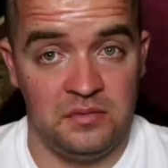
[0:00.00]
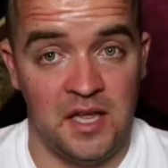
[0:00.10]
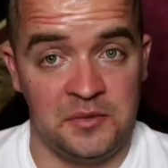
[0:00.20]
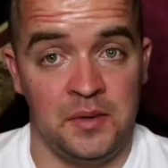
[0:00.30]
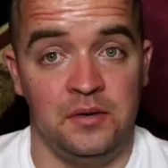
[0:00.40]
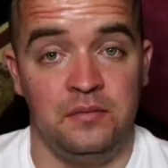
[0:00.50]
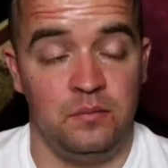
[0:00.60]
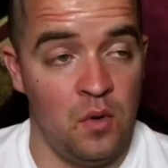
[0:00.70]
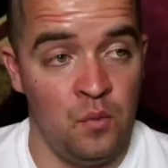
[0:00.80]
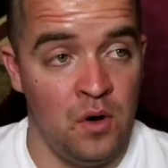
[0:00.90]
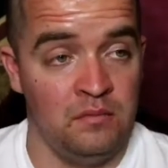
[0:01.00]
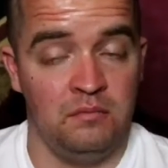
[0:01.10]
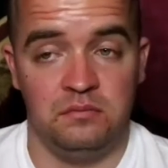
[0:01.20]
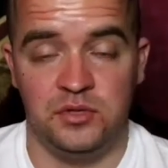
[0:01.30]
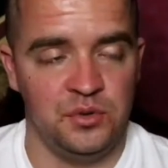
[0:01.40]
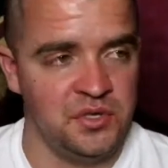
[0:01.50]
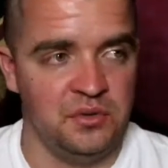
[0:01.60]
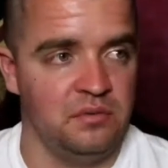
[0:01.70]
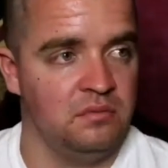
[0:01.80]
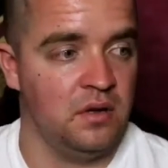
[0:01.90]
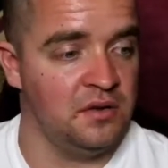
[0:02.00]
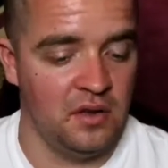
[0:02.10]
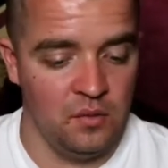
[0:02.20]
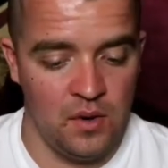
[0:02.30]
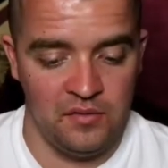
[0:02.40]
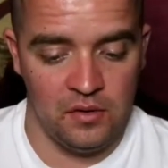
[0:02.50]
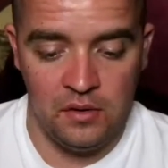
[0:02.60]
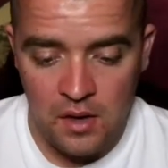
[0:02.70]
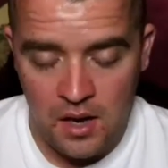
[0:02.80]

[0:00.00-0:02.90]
Desmond, 1-1, 2-2, I don't know, whatever.